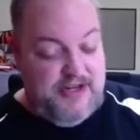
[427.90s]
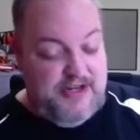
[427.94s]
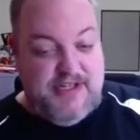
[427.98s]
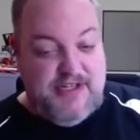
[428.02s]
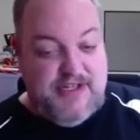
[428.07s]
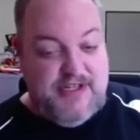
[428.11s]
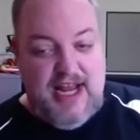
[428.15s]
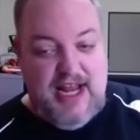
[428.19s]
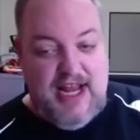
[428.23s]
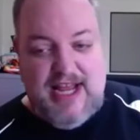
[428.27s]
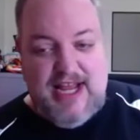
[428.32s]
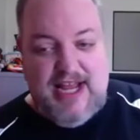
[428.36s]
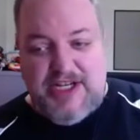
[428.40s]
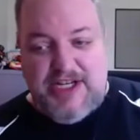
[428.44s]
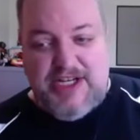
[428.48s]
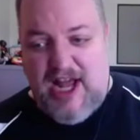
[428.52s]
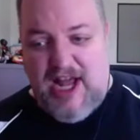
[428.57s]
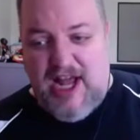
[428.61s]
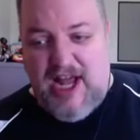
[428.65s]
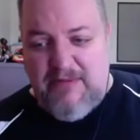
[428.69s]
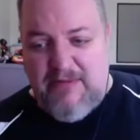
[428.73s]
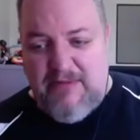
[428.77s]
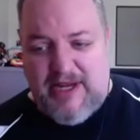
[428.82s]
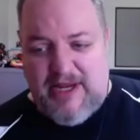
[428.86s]
said that,
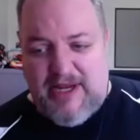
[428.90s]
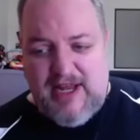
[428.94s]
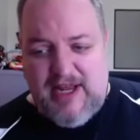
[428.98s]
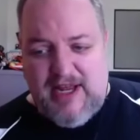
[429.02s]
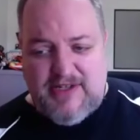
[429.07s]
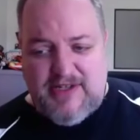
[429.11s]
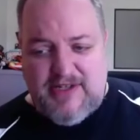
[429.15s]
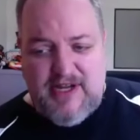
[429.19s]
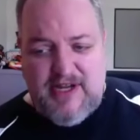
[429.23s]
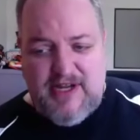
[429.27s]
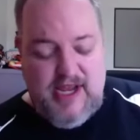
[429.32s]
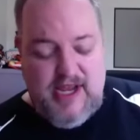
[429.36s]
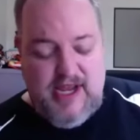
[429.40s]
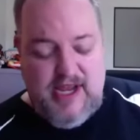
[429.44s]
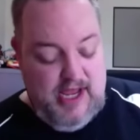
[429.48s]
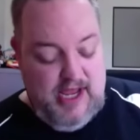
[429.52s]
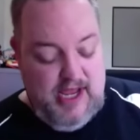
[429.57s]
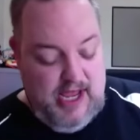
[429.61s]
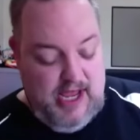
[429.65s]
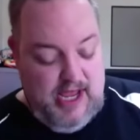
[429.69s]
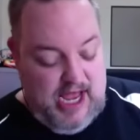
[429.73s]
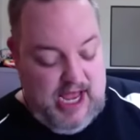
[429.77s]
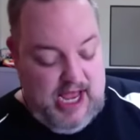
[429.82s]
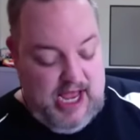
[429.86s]
John, because
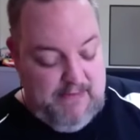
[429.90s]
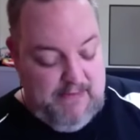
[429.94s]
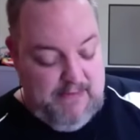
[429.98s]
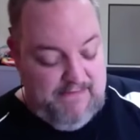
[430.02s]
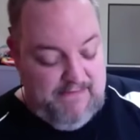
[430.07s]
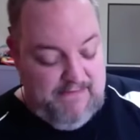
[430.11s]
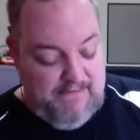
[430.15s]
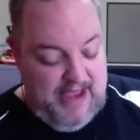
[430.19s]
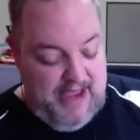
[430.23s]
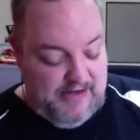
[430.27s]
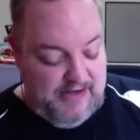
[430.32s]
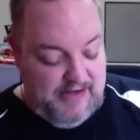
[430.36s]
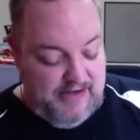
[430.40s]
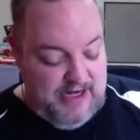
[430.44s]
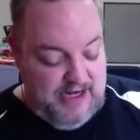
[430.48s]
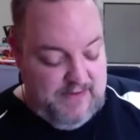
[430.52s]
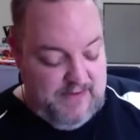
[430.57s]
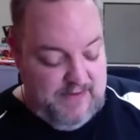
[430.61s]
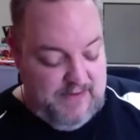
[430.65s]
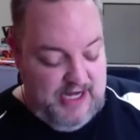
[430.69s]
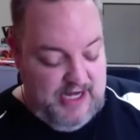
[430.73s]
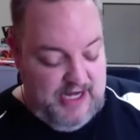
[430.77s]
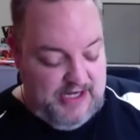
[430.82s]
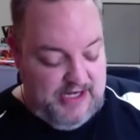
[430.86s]
um, I found
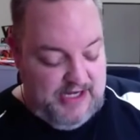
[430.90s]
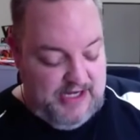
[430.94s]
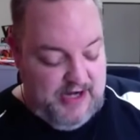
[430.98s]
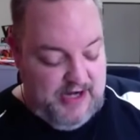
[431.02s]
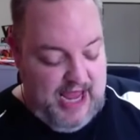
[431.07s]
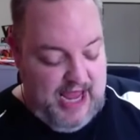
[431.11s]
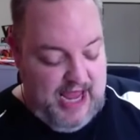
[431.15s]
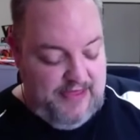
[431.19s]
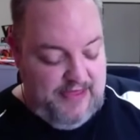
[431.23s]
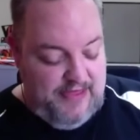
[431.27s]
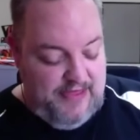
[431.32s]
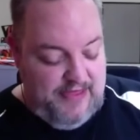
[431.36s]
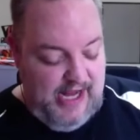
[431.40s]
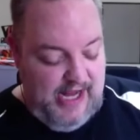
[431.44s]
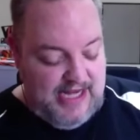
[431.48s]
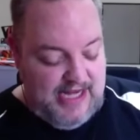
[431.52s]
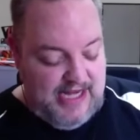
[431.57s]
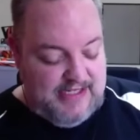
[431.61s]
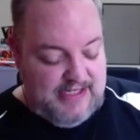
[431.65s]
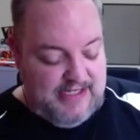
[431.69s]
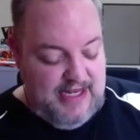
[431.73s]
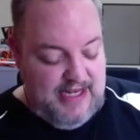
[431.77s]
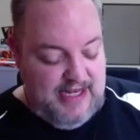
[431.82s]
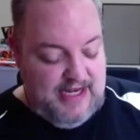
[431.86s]
something yesterday. I think I
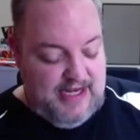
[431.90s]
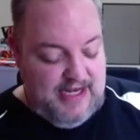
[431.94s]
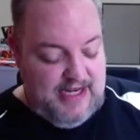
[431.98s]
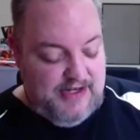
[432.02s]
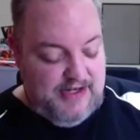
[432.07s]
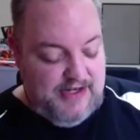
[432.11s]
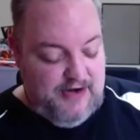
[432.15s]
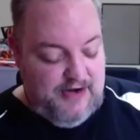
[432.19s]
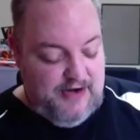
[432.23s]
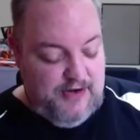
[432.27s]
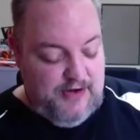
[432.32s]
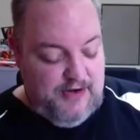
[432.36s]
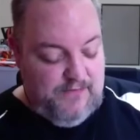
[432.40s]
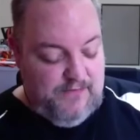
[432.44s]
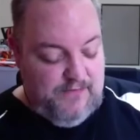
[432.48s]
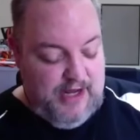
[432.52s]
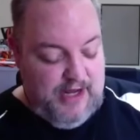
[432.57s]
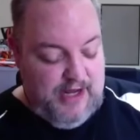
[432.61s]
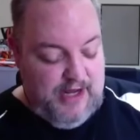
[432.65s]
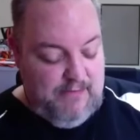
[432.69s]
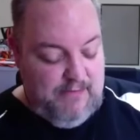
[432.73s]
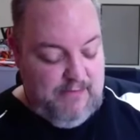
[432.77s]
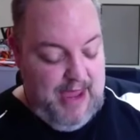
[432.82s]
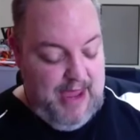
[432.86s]
sent it to you
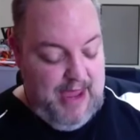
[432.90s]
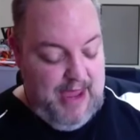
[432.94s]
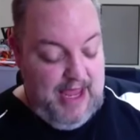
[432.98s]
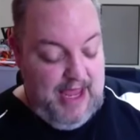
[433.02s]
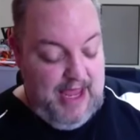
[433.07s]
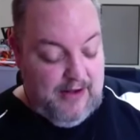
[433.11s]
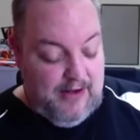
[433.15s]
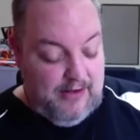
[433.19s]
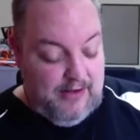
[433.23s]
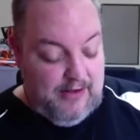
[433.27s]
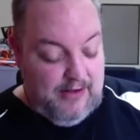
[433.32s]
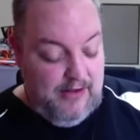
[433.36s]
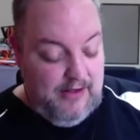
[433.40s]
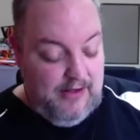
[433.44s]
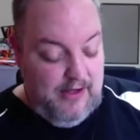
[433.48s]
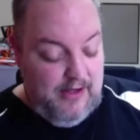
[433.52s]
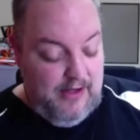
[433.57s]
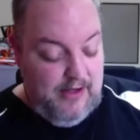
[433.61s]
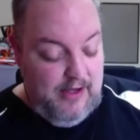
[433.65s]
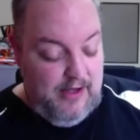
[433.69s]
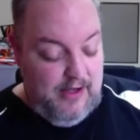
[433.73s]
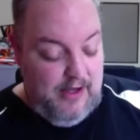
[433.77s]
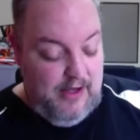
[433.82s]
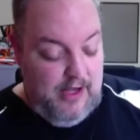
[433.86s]
via mail
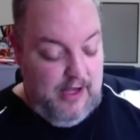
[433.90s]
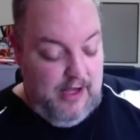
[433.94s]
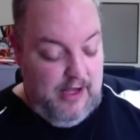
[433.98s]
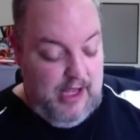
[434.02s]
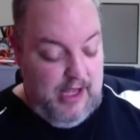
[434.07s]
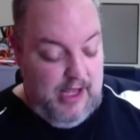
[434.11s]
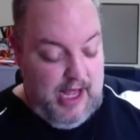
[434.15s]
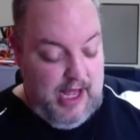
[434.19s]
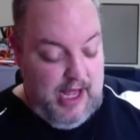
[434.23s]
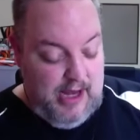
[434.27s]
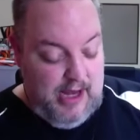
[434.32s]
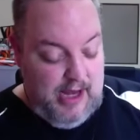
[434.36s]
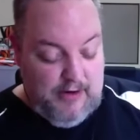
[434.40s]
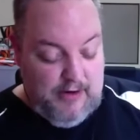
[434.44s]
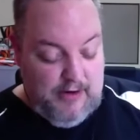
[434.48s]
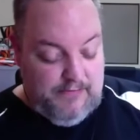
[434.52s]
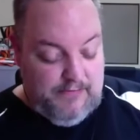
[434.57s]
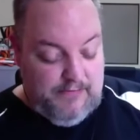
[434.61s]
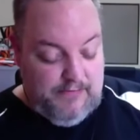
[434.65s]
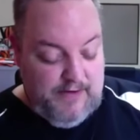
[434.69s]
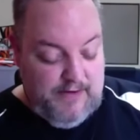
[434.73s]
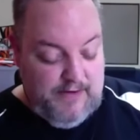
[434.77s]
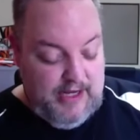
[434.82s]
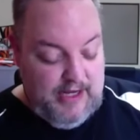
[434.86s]
uh, or
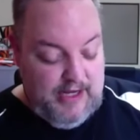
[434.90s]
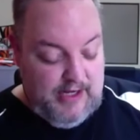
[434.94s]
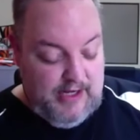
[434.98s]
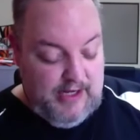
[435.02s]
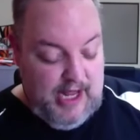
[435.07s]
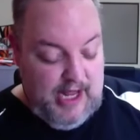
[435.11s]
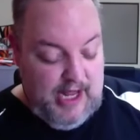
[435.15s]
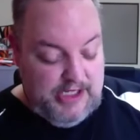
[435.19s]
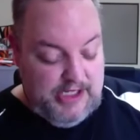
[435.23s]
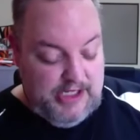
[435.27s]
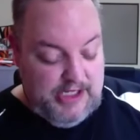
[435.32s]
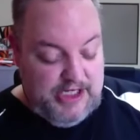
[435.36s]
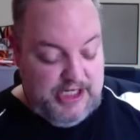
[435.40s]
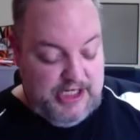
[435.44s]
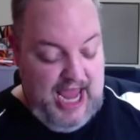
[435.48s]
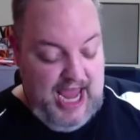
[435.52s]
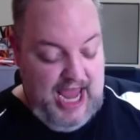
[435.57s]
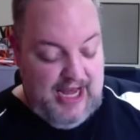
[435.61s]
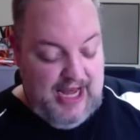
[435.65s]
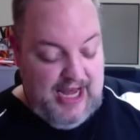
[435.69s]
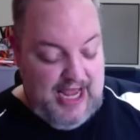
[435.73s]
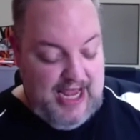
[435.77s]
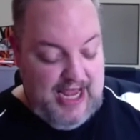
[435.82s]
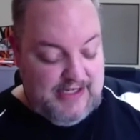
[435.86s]
via uh,
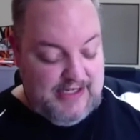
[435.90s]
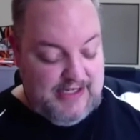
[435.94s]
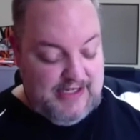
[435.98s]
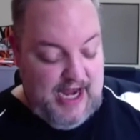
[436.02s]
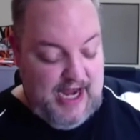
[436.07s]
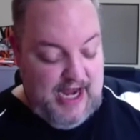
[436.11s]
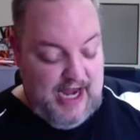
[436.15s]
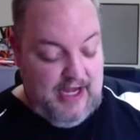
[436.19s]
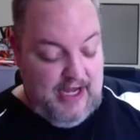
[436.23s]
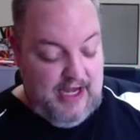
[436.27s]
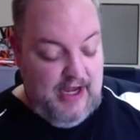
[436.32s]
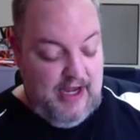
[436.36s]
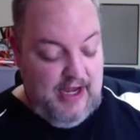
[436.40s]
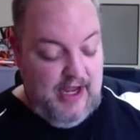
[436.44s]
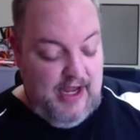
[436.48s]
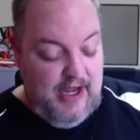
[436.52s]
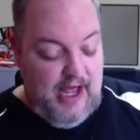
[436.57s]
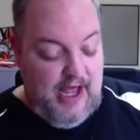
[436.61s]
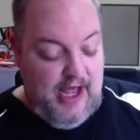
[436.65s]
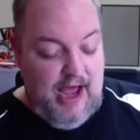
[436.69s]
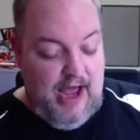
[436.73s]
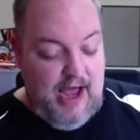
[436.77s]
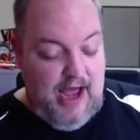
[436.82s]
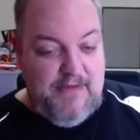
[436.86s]
chat last night.
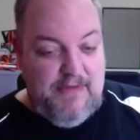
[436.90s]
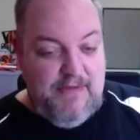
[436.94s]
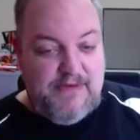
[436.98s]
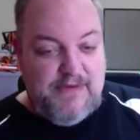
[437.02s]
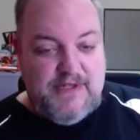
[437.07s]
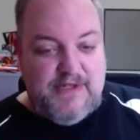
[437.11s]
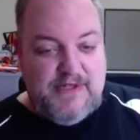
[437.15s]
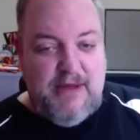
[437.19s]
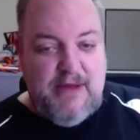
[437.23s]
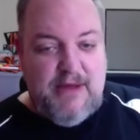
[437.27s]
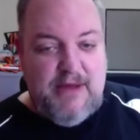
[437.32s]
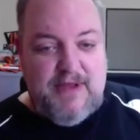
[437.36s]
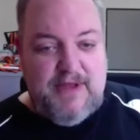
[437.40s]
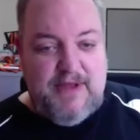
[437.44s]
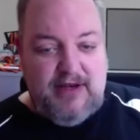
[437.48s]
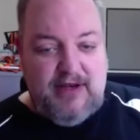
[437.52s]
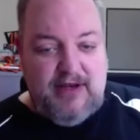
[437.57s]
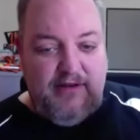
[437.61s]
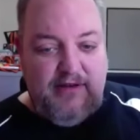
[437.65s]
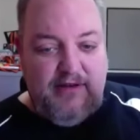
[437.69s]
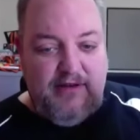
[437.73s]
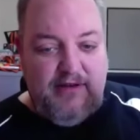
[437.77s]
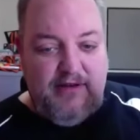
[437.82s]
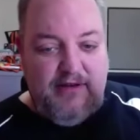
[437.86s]
Um, this was
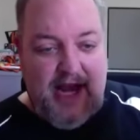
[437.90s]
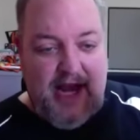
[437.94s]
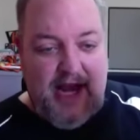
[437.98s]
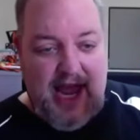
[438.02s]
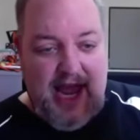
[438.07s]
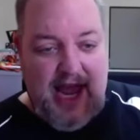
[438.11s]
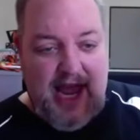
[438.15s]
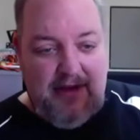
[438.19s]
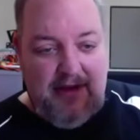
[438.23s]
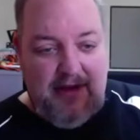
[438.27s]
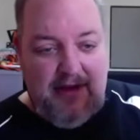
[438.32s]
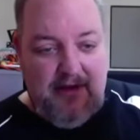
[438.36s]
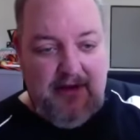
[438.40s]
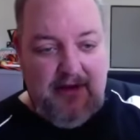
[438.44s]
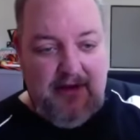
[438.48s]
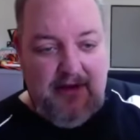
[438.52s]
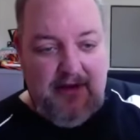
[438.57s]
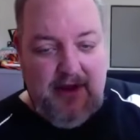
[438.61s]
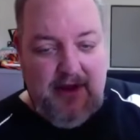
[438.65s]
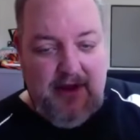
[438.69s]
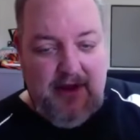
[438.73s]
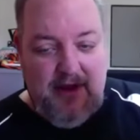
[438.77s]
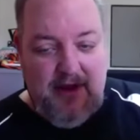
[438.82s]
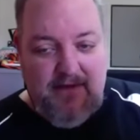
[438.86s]
something that I
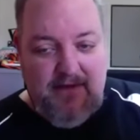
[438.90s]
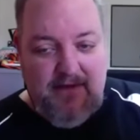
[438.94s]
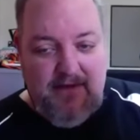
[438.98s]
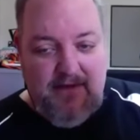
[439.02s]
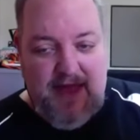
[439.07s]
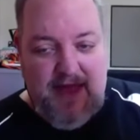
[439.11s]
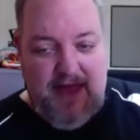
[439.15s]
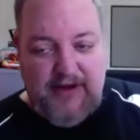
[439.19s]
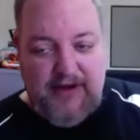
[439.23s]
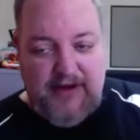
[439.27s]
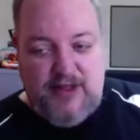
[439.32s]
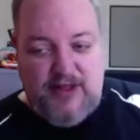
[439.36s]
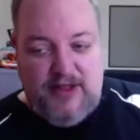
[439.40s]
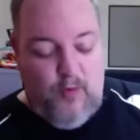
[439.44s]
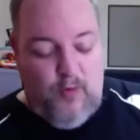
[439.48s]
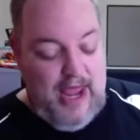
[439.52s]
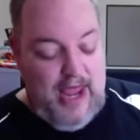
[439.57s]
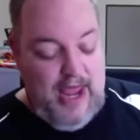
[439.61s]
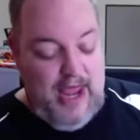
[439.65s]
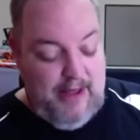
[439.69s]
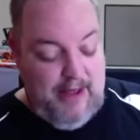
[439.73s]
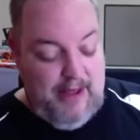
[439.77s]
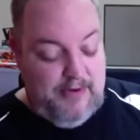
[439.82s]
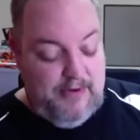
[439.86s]
found on the
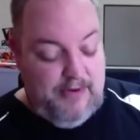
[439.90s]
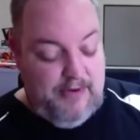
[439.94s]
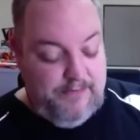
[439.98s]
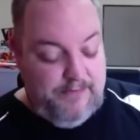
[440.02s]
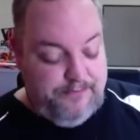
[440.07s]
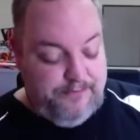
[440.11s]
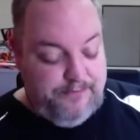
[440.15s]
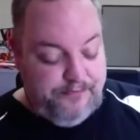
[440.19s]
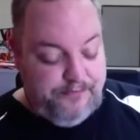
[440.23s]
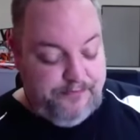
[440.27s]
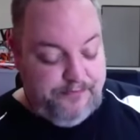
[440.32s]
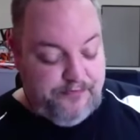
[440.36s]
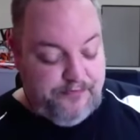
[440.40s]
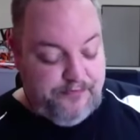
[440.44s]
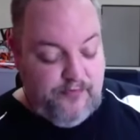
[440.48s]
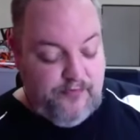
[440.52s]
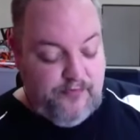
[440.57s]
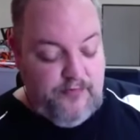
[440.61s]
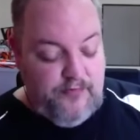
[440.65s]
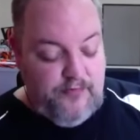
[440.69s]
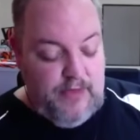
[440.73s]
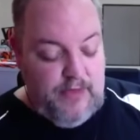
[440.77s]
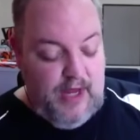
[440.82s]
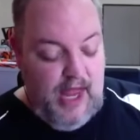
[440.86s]
web,
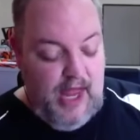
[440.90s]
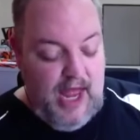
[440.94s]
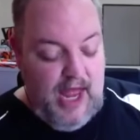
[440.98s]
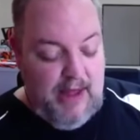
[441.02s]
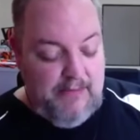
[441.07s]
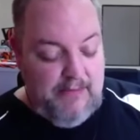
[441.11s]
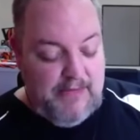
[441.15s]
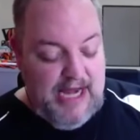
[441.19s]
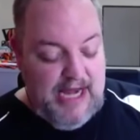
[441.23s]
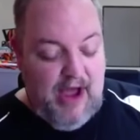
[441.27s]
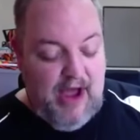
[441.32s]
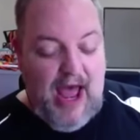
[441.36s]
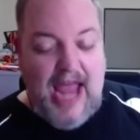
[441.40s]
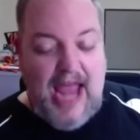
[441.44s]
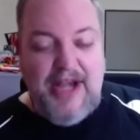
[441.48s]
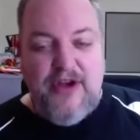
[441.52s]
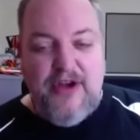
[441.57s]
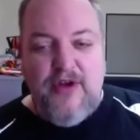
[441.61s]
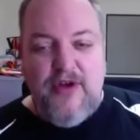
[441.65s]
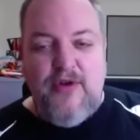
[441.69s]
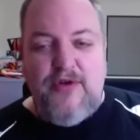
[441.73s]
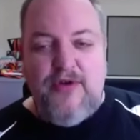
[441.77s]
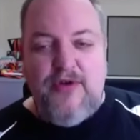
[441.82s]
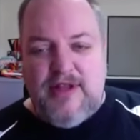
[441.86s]
Hmm. Um, now I
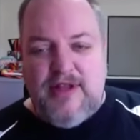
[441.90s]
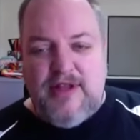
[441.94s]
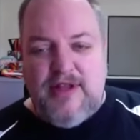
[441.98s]
knew that